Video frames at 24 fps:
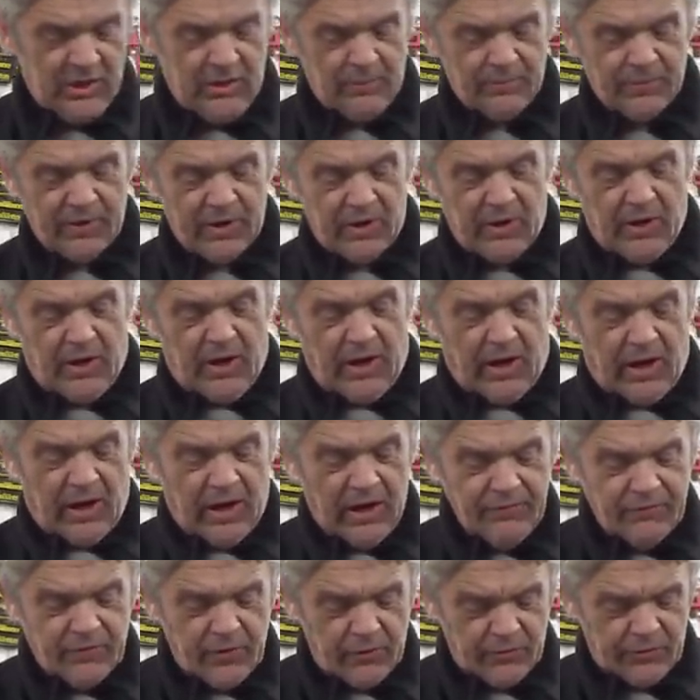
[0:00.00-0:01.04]
Now,
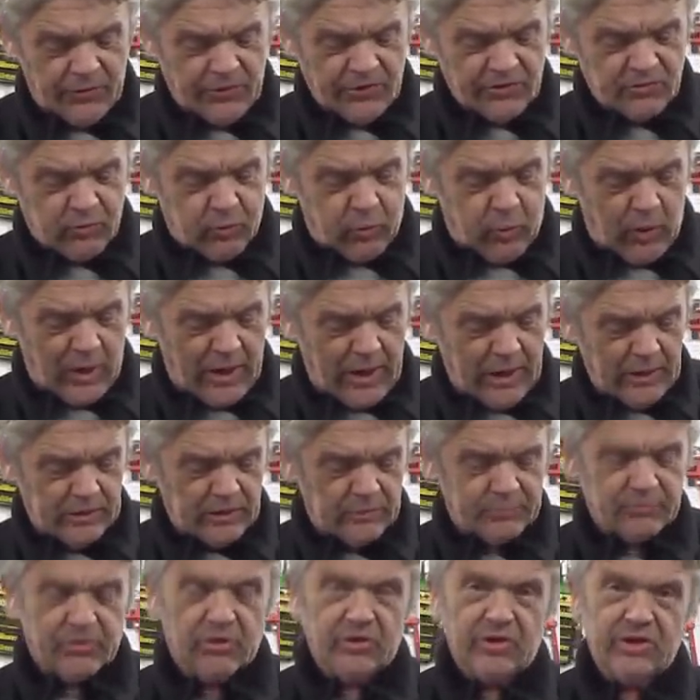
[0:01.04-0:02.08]
I've got this wired
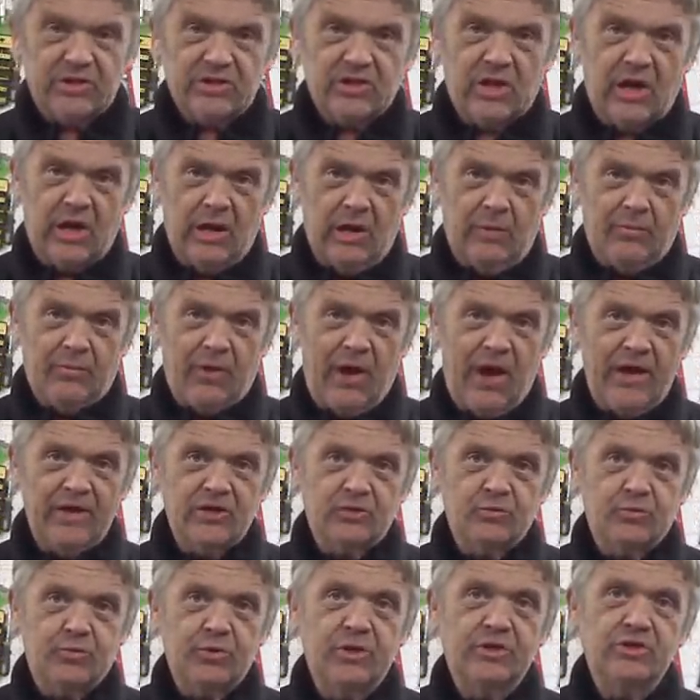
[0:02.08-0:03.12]
up to this
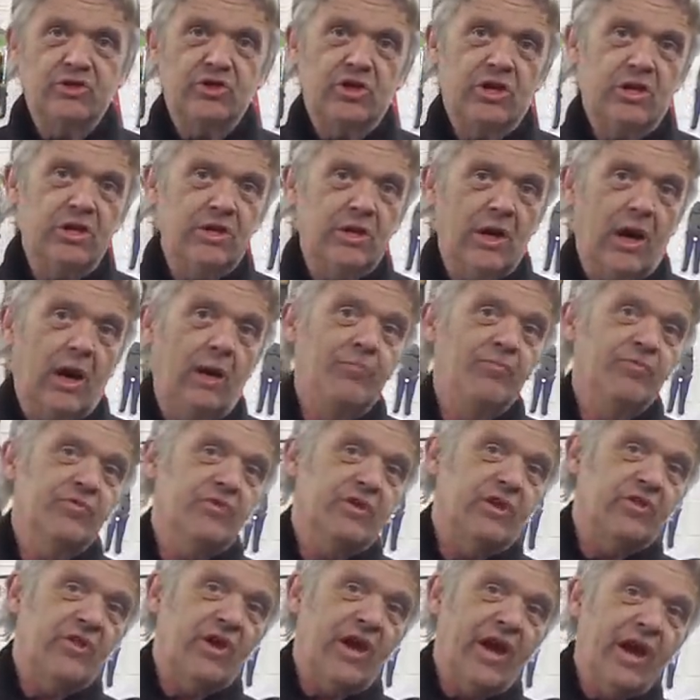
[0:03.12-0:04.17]
H-bridge here.
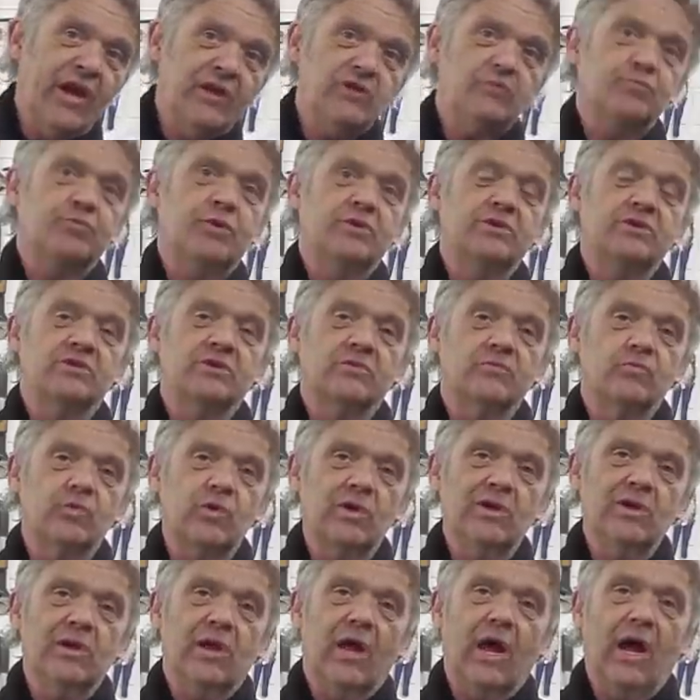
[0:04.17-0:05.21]
Now, the H-bridge is a
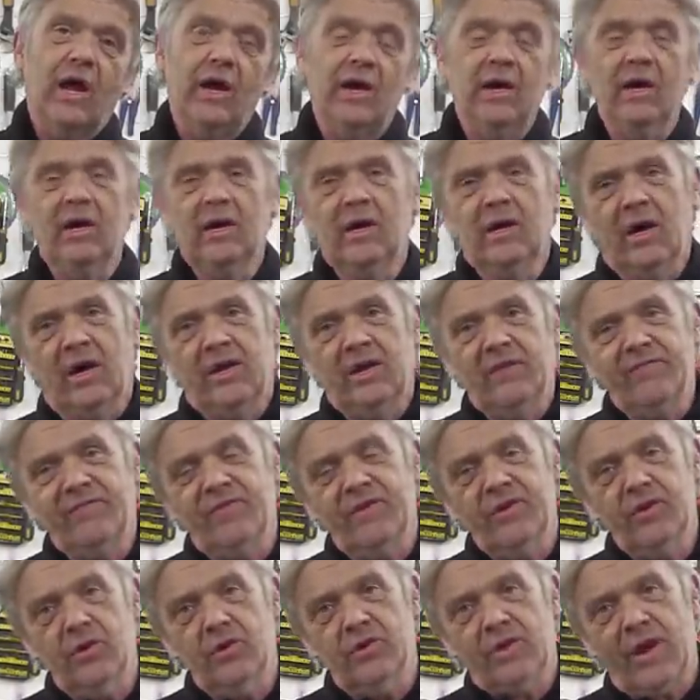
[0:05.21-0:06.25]
relay, and in
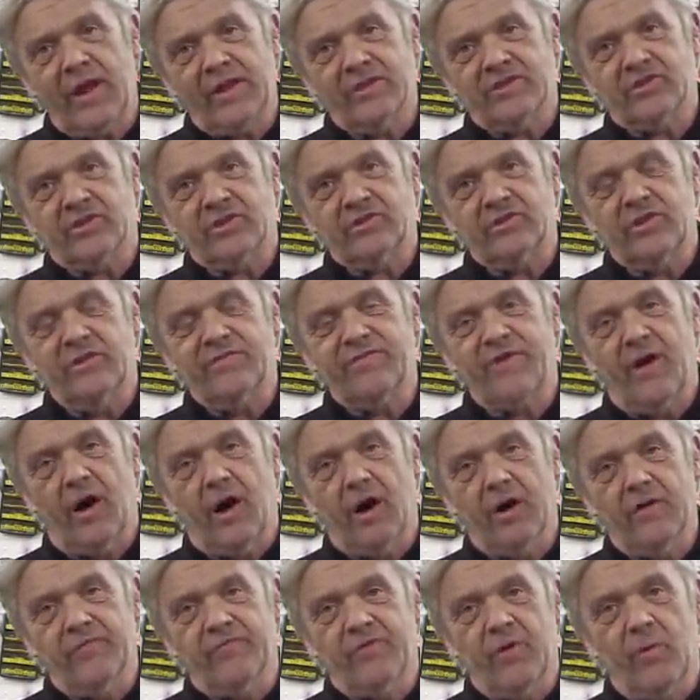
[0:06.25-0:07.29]
video
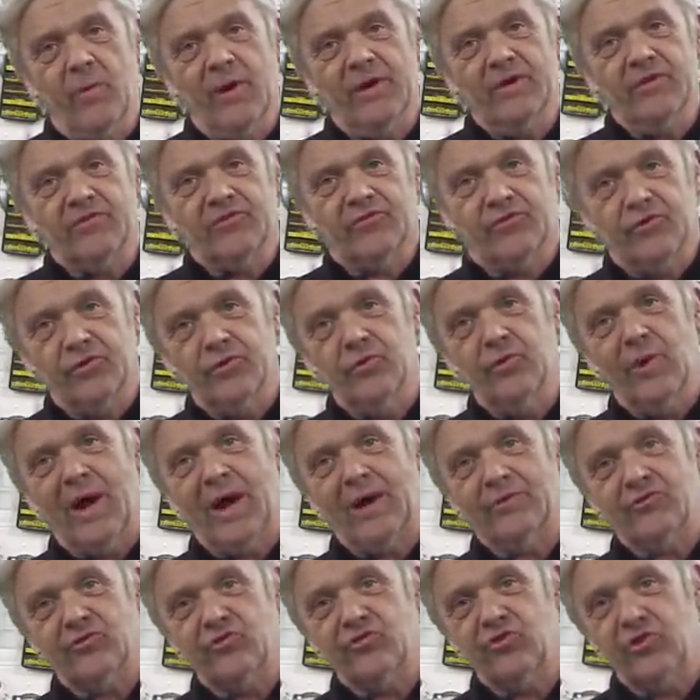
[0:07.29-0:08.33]
965 we went through
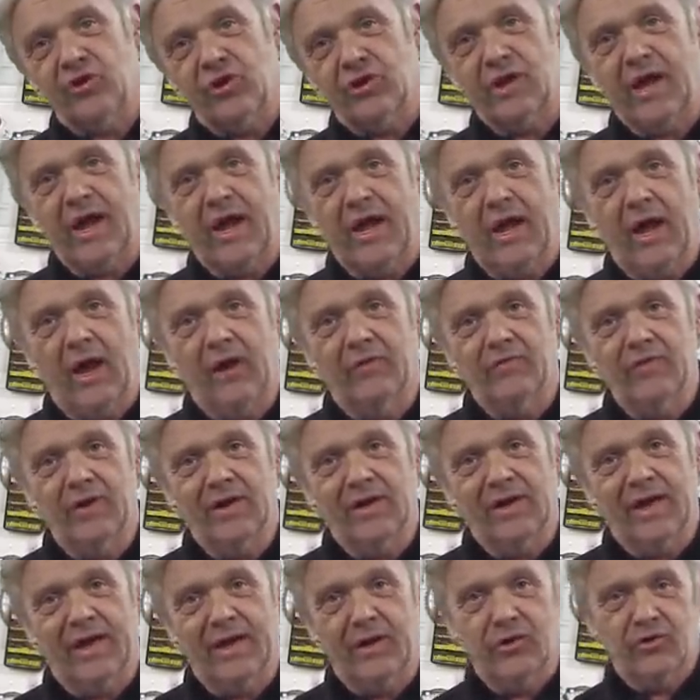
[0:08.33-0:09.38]
how to turn a, a
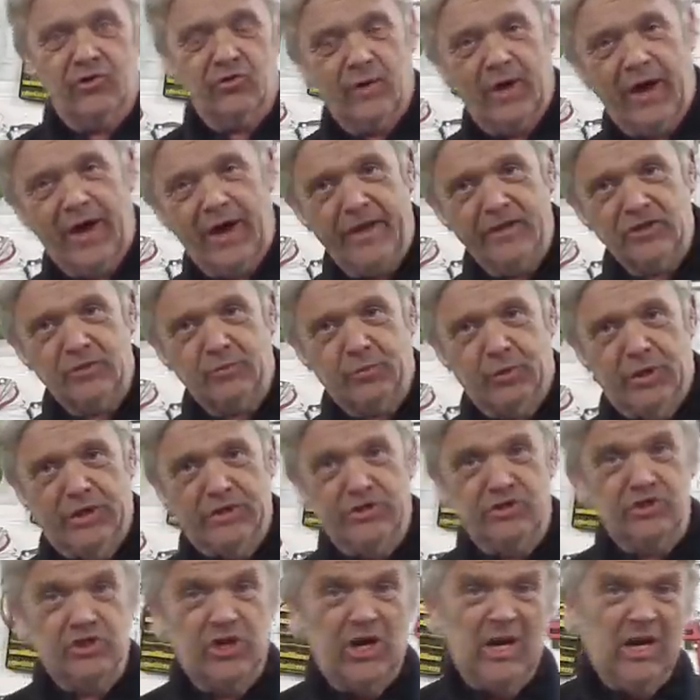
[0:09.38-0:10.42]
relay into a
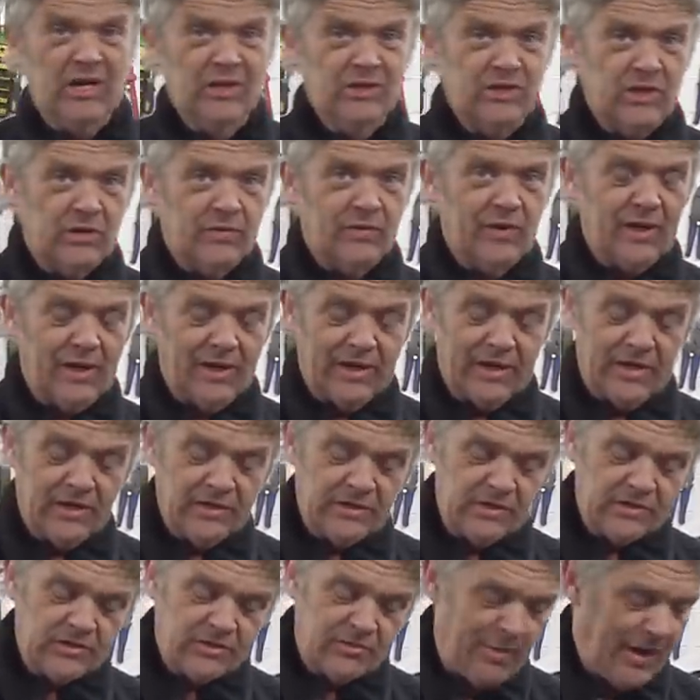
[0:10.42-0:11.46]
H-bridge, so really
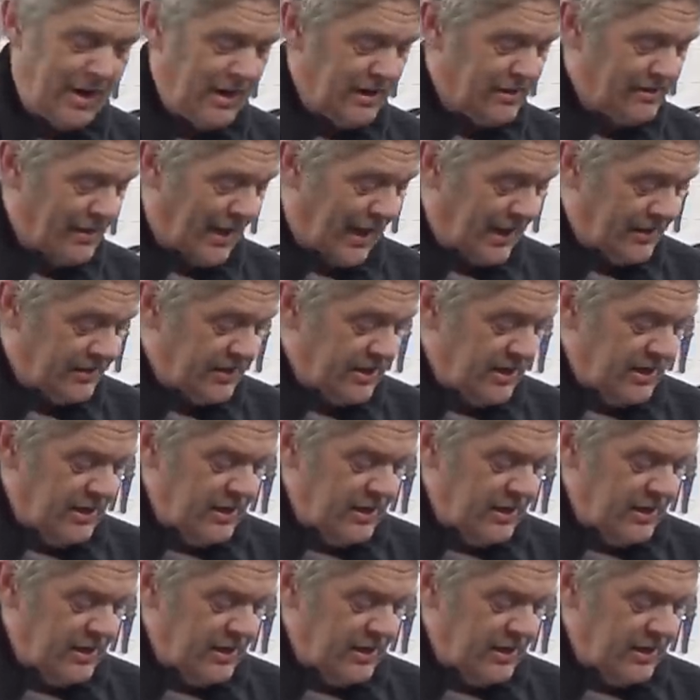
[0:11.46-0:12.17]
easy to make that.